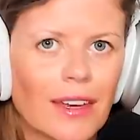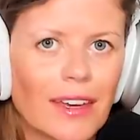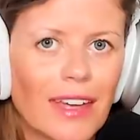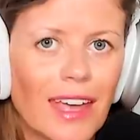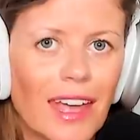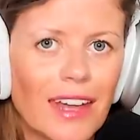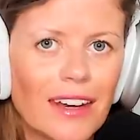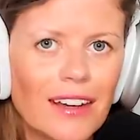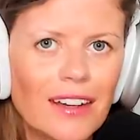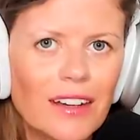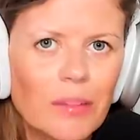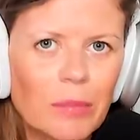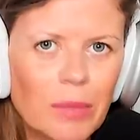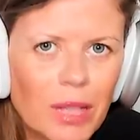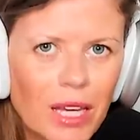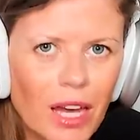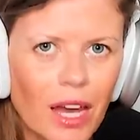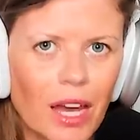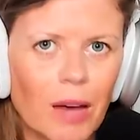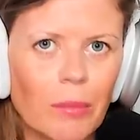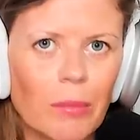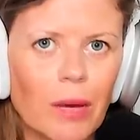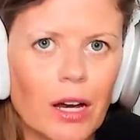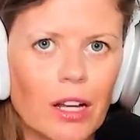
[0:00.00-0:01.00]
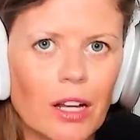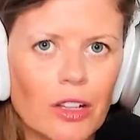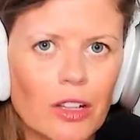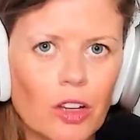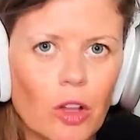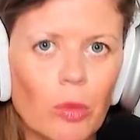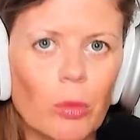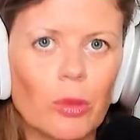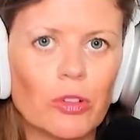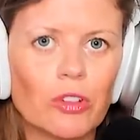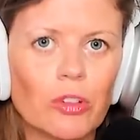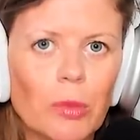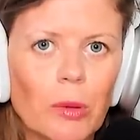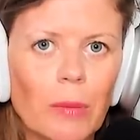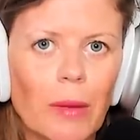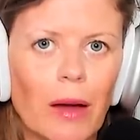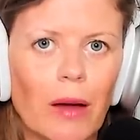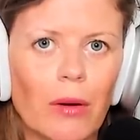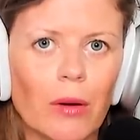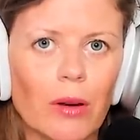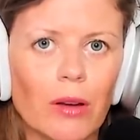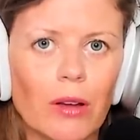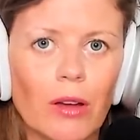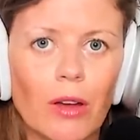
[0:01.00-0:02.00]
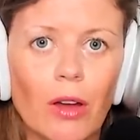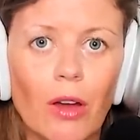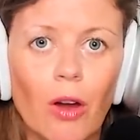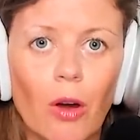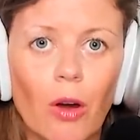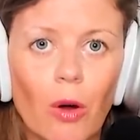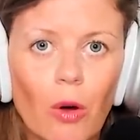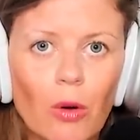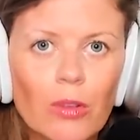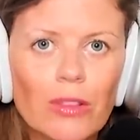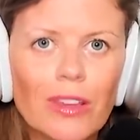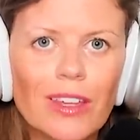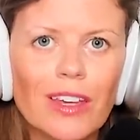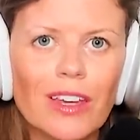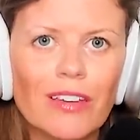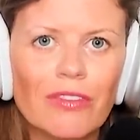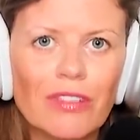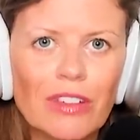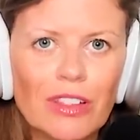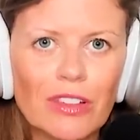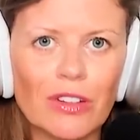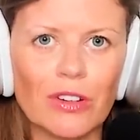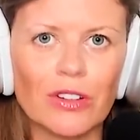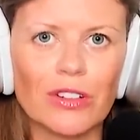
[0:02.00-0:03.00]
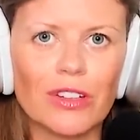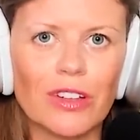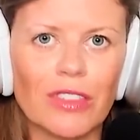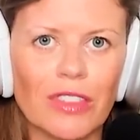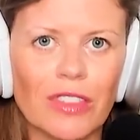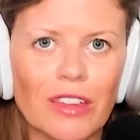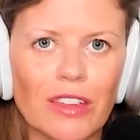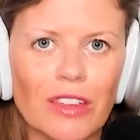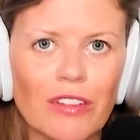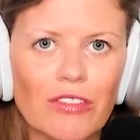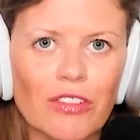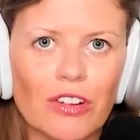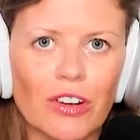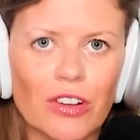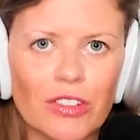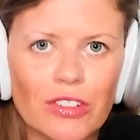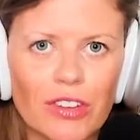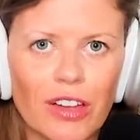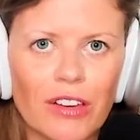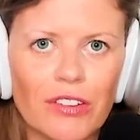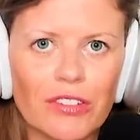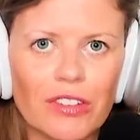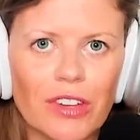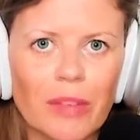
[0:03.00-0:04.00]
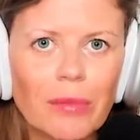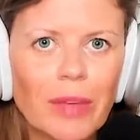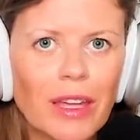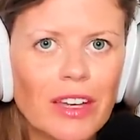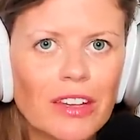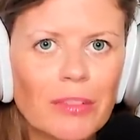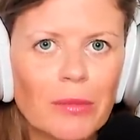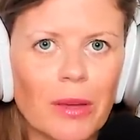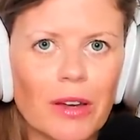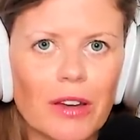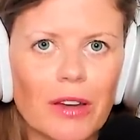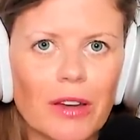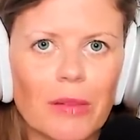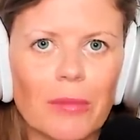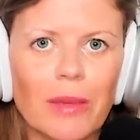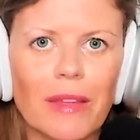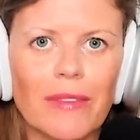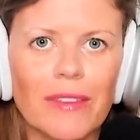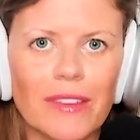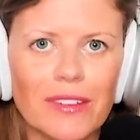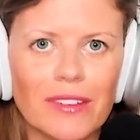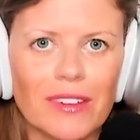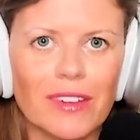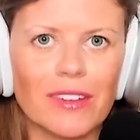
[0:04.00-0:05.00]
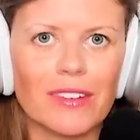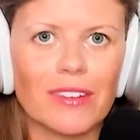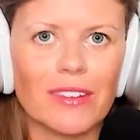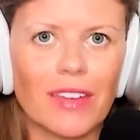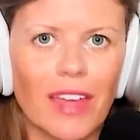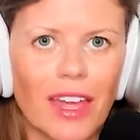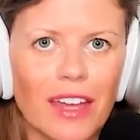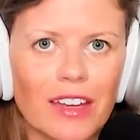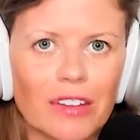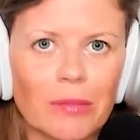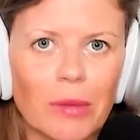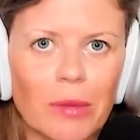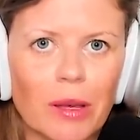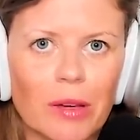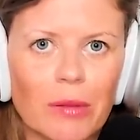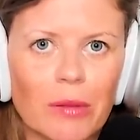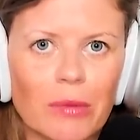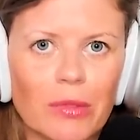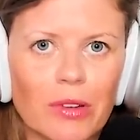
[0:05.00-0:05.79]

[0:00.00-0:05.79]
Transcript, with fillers: Canada become a global superpower? Only if we learn to think for ourselves. I'm Candice Malcolm, and this is The Candice Malcolm